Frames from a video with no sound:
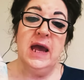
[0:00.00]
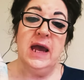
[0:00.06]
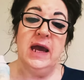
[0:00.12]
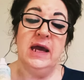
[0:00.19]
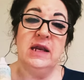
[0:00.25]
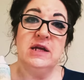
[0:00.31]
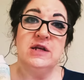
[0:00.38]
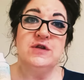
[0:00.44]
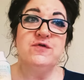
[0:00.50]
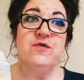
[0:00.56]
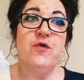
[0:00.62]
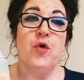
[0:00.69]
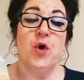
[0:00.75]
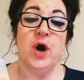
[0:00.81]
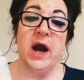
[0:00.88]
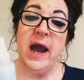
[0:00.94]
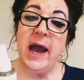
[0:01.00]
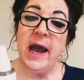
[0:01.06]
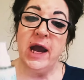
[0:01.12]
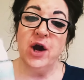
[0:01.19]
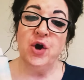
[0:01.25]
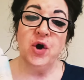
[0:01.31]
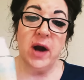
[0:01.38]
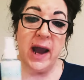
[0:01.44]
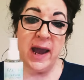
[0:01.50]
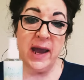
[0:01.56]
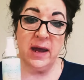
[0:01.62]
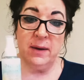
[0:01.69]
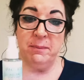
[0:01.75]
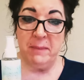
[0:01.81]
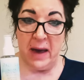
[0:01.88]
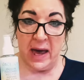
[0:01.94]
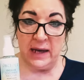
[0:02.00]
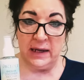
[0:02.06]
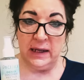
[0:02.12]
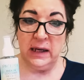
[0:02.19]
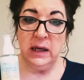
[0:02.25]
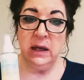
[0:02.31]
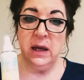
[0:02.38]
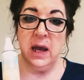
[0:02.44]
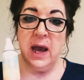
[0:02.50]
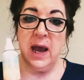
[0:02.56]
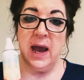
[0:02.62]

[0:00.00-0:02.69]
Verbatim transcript: It is for hair and body,